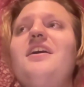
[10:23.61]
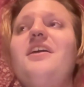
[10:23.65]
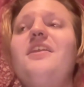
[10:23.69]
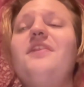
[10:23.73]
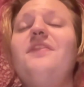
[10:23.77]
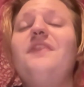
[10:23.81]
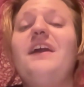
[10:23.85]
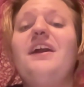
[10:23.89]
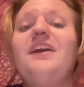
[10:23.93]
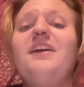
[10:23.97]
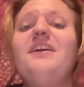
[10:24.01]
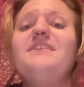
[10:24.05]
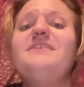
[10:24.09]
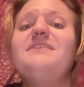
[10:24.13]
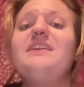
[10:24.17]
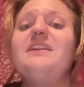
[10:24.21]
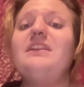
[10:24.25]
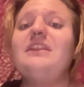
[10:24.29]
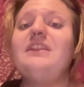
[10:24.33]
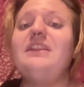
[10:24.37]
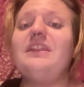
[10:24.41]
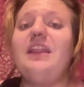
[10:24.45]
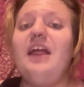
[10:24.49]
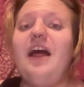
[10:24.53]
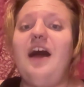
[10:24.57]
There is a
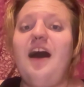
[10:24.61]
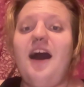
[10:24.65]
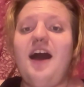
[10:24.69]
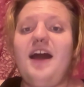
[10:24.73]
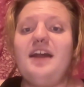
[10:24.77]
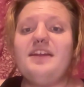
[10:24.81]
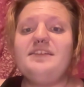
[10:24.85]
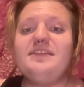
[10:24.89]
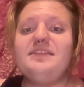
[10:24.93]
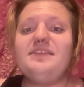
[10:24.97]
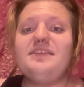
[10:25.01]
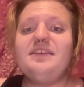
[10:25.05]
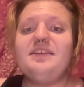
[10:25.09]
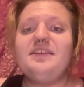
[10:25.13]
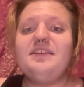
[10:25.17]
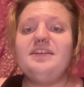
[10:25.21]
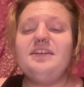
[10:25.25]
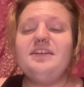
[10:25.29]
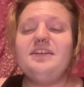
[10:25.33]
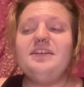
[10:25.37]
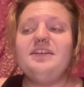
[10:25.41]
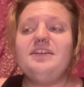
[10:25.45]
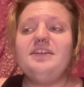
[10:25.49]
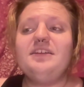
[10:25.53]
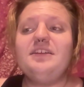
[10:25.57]
lot
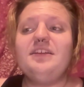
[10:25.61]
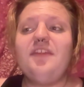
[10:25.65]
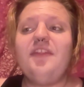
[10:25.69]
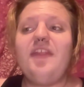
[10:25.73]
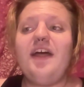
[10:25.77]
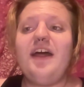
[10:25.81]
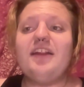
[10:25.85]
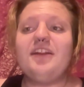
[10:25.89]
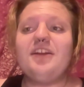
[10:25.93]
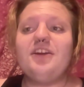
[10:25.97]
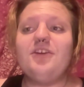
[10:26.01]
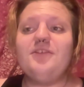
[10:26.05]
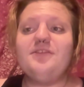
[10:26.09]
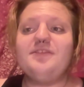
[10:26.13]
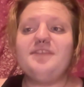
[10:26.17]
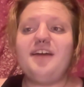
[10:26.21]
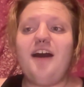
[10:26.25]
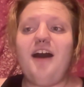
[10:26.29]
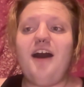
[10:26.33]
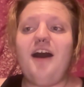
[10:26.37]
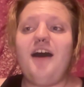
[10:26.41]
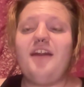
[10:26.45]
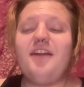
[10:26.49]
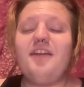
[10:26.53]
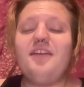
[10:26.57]
that goes
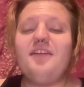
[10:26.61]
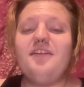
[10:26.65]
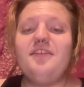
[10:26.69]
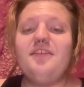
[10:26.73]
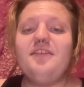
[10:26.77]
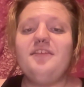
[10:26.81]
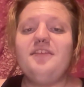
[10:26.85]
on